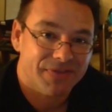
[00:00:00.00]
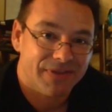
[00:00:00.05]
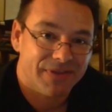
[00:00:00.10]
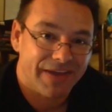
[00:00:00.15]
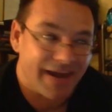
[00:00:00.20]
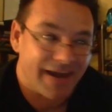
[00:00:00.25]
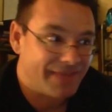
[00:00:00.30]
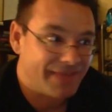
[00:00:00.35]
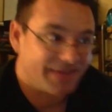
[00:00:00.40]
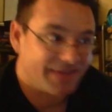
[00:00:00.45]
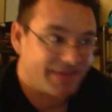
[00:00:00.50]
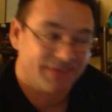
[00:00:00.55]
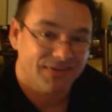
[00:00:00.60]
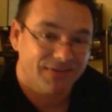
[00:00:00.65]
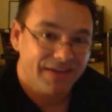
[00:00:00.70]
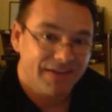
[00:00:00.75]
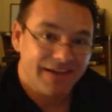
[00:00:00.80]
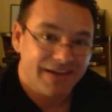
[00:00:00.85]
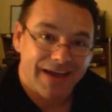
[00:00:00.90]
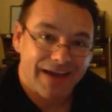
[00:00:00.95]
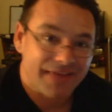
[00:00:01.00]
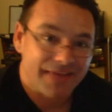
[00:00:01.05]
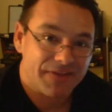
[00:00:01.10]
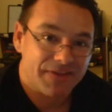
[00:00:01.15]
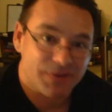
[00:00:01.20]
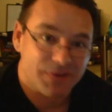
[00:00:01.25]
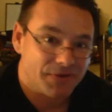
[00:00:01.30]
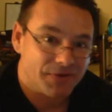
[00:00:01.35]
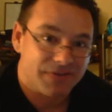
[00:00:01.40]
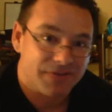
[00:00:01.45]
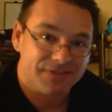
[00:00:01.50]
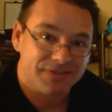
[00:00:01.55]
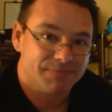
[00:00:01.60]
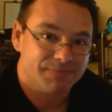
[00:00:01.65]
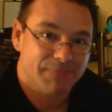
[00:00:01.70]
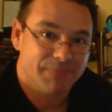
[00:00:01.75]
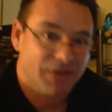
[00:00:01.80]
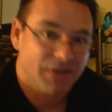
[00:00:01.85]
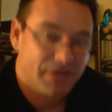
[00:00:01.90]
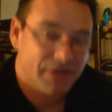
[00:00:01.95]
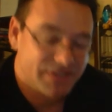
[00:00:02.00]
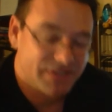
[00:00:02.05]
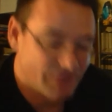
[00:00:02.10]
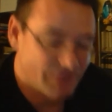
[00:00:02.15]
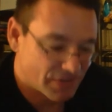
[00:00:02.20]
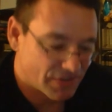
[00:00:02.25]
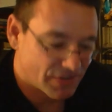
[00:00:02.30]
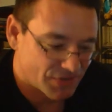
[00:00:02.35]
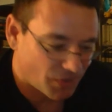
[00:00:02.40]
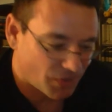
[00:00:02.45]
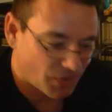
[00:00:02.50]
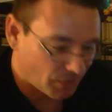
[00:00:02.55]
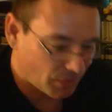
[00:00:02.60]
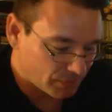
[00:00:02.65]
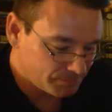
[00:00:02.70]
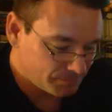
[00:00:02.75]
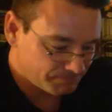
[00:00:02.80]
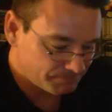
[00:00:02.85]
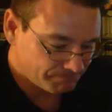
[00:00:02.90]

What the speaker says: and I think the Earth is billions of years old.